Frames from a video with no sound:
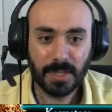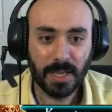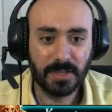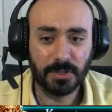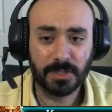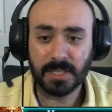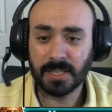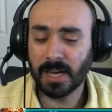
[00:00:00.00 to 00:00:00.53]
And
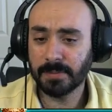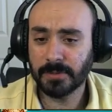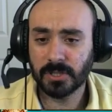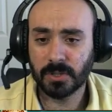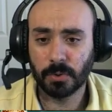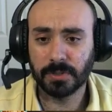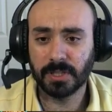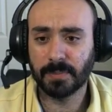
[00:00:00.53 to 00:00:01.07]
you see, I'm
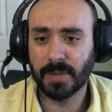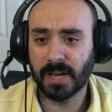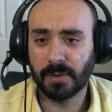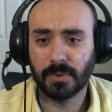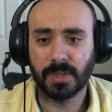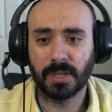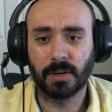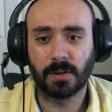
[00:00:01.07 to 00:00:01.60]
just holding back
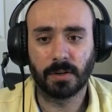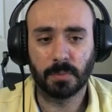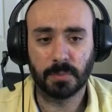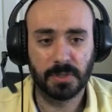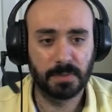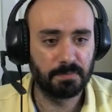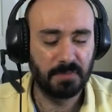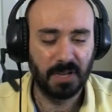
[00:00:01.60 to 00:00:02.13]
with the
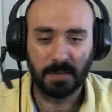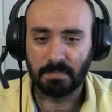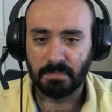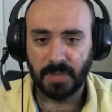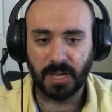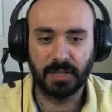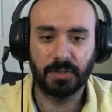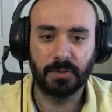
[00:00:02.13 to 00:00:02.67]
arms,
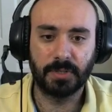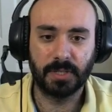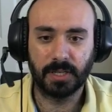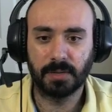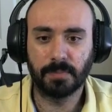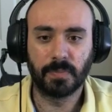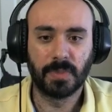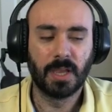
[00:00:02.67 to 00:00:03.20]
not using
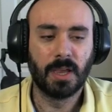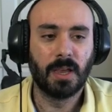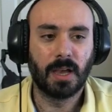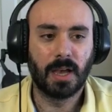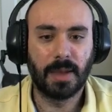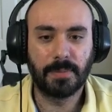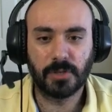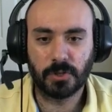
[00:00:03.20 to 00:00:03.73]
them.
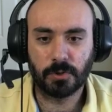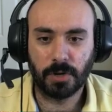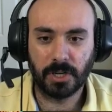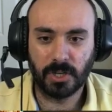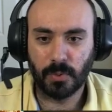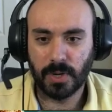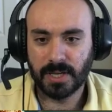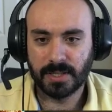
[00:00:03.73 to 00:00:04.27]
I'm just trying
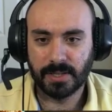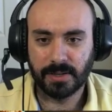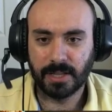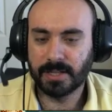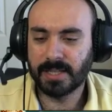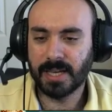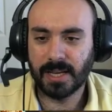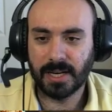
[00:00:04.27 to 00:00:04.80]
to wait until
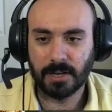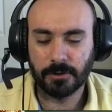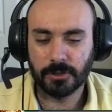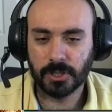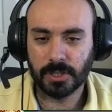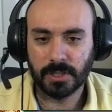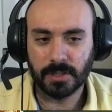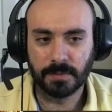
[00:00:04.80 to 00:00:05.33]
at 10
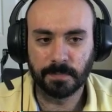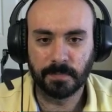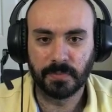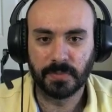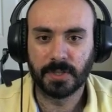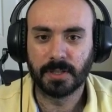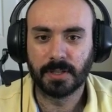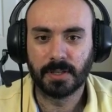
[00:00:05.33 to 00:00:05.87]
energy,
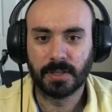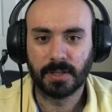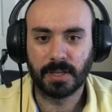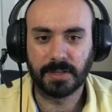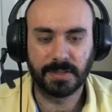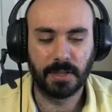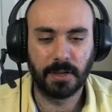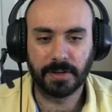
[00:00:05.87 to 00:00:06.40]

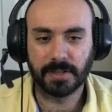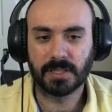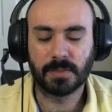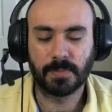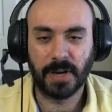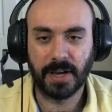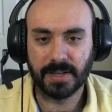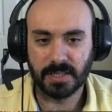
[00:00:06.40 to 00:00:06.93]
as long as
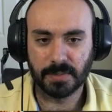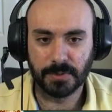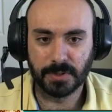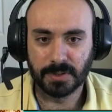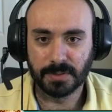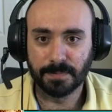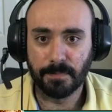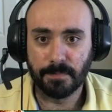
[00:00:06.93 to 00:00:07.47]

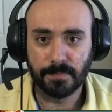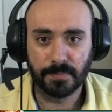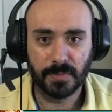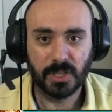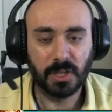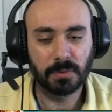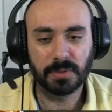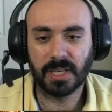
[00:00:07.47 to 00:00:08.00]
possible.
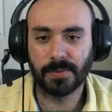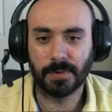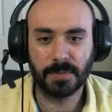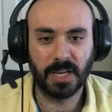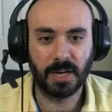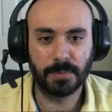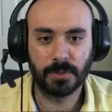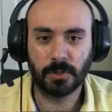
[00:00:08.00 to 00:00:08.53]
Don't give him
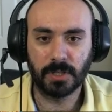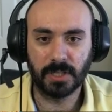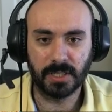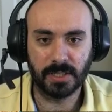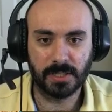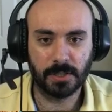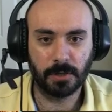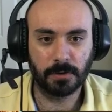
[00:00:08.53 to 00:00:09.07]
the
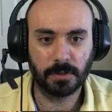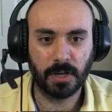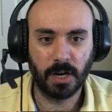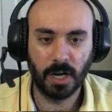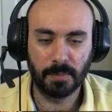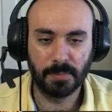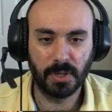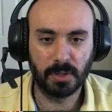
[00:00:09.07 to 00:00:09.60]
opportunity to start
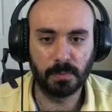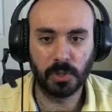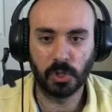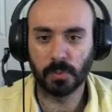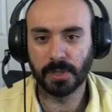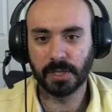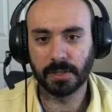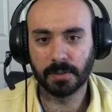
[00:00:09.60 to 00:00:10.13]
combo
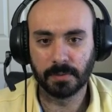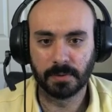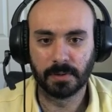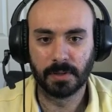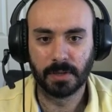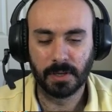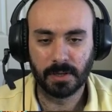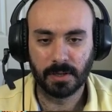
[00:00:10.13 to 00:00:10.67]
booming.
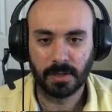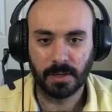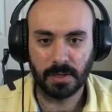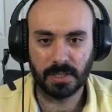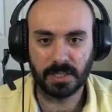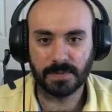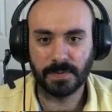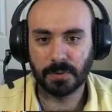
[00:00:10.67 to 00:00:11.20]

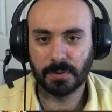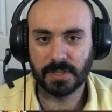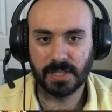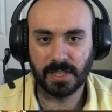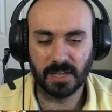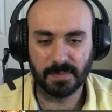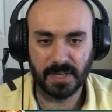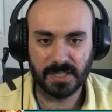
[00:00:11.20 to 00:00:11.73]
And he's
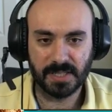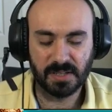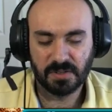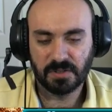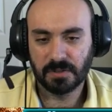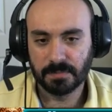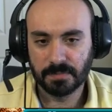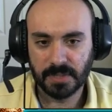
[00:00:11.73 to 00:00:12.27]
focusing on my
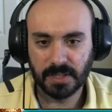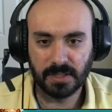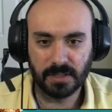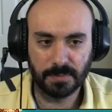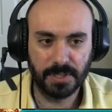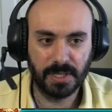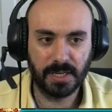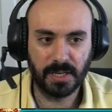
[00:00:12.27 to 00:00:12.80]
center a
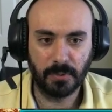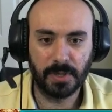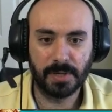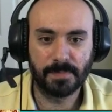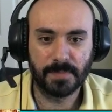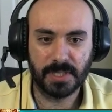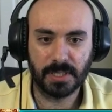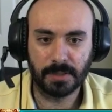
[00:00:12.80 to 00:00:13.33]
little bit anyway,
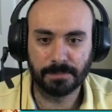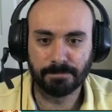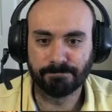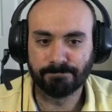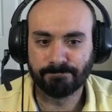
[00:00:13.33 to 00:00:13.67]
so.